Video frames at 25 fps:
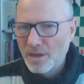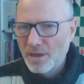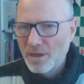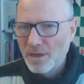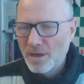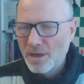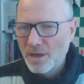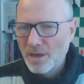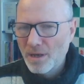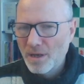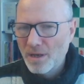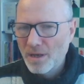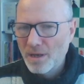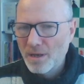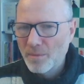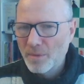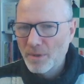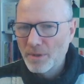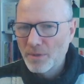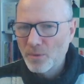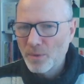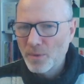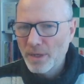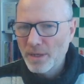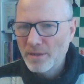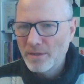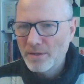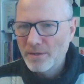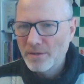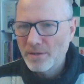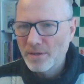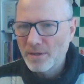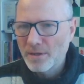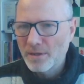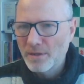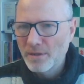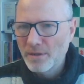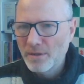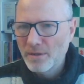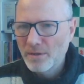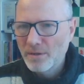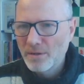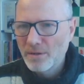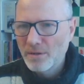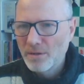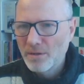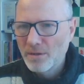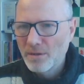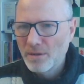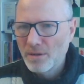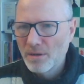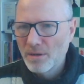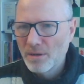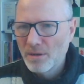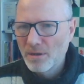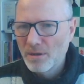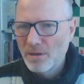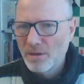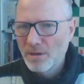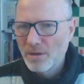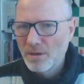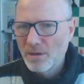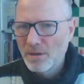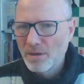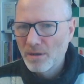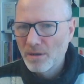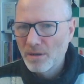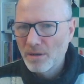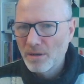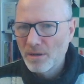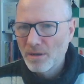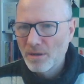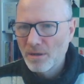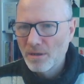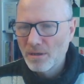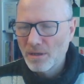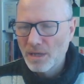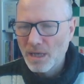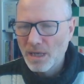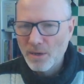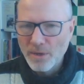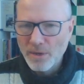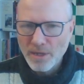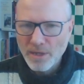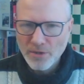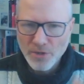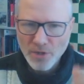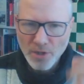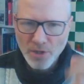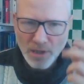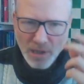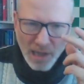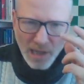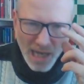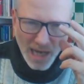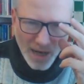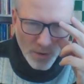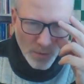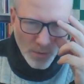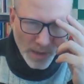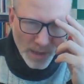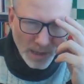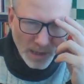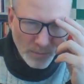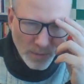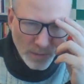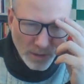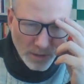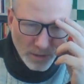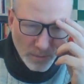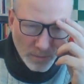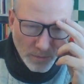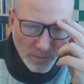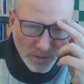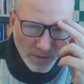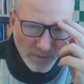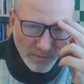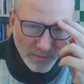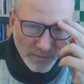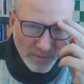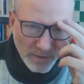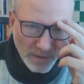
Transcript: Ah, but wait a second. Now he is allowing bishop c5?